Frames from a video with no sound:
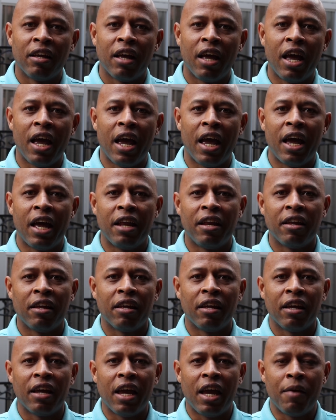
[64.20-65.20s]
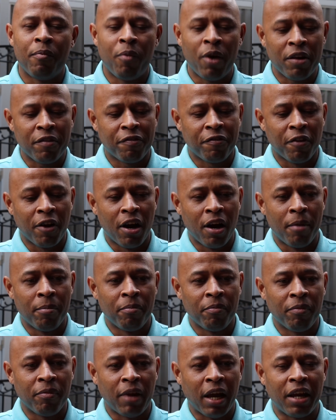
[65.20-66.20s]
And it went
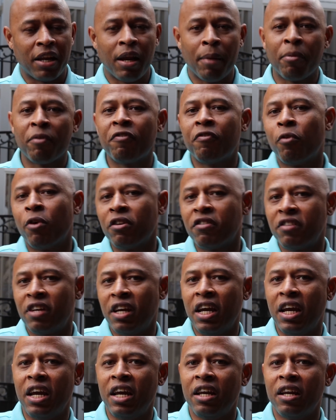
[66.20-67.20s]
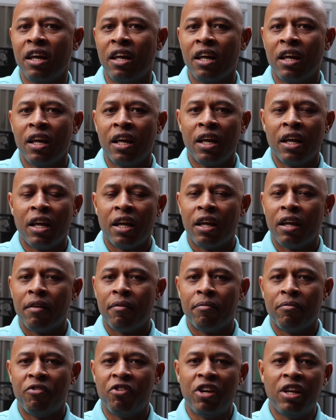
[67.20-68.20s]
from like number 14
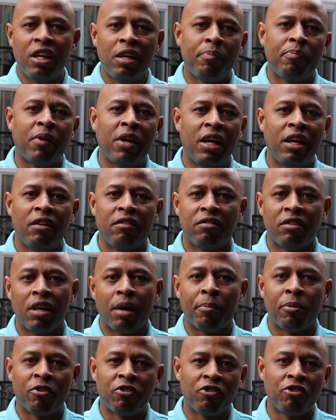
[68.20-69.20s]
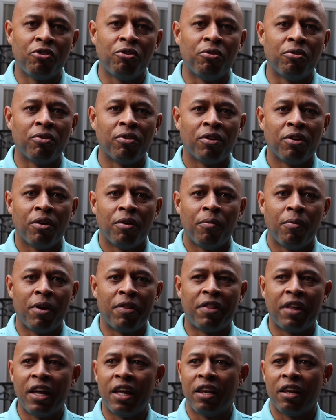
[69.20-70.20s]
GDP to number two
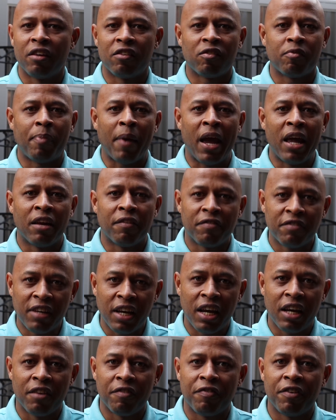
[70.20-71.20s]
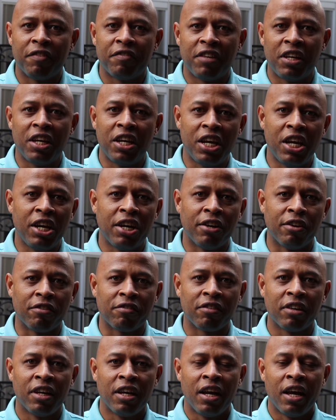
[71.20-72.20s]
within the span of 10 or 15
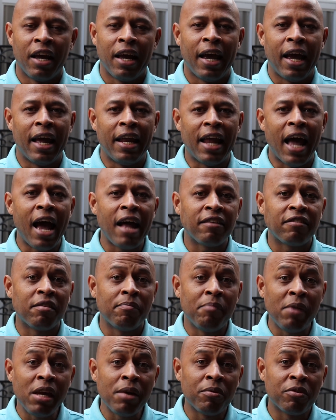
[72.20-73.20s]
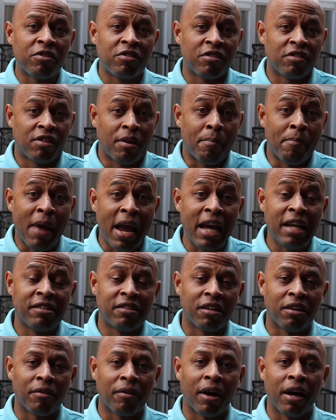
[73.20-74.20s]
years. And that to me was just
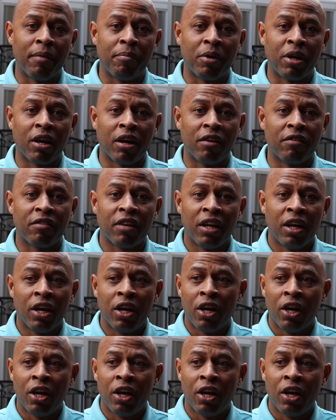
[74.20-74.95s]
amazing, right? Because